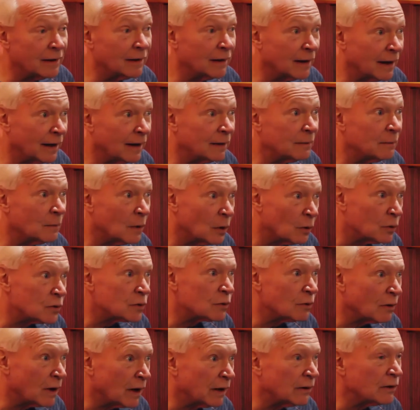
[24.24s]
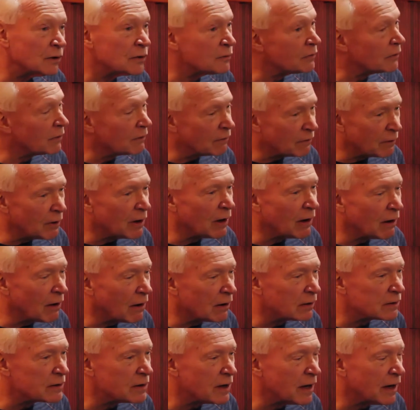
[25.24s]
like most writers, for a very
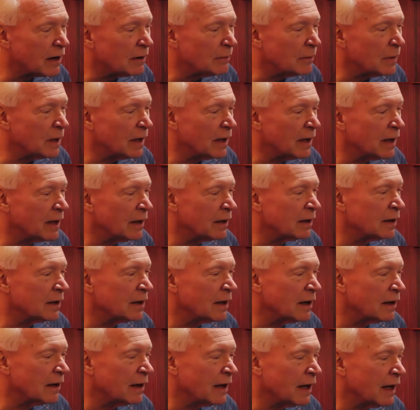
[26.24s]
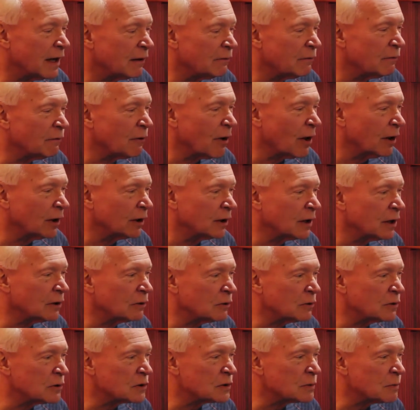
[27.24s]
long time and uh, had fallen
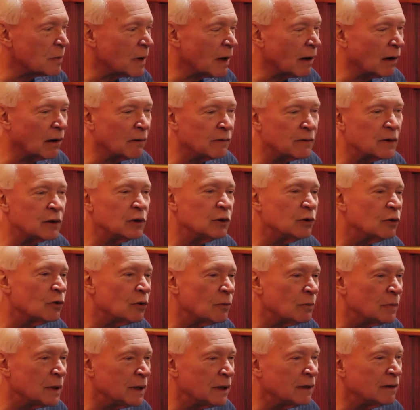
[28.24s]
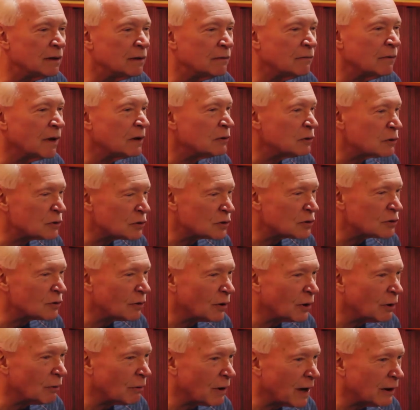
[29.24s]
under the spell of the European adventure
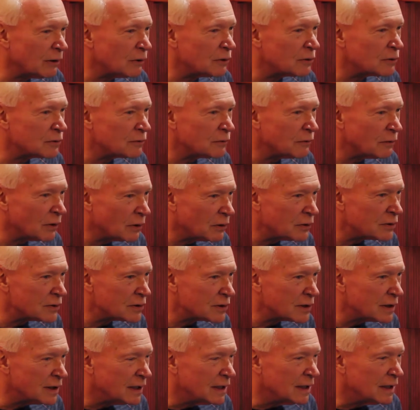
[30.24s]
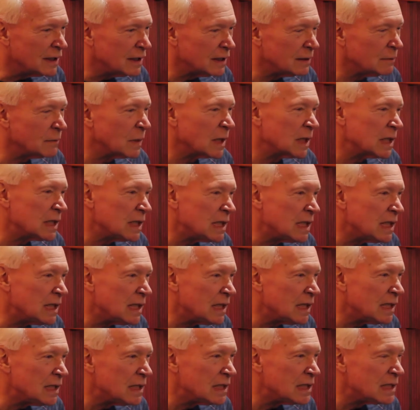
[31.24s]
story writers first in my
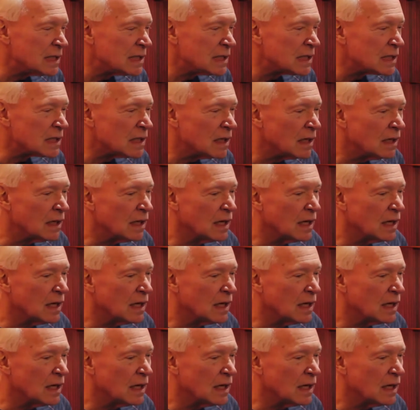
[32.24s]
teens